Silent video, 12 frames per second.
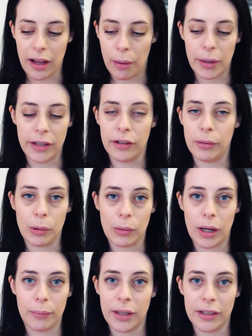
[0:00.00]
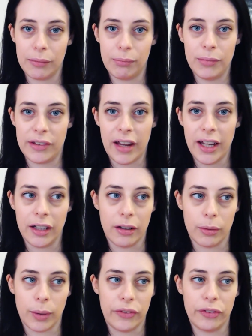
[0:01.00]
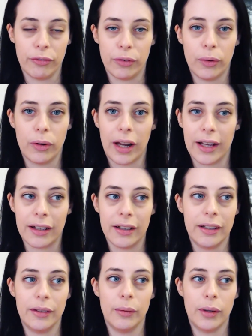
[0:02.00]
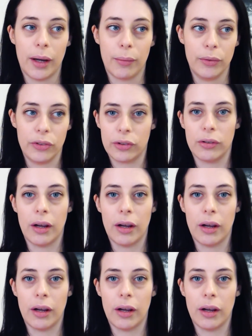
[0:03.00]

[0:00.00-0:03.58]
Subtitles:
I made a mistake on question 4, like I was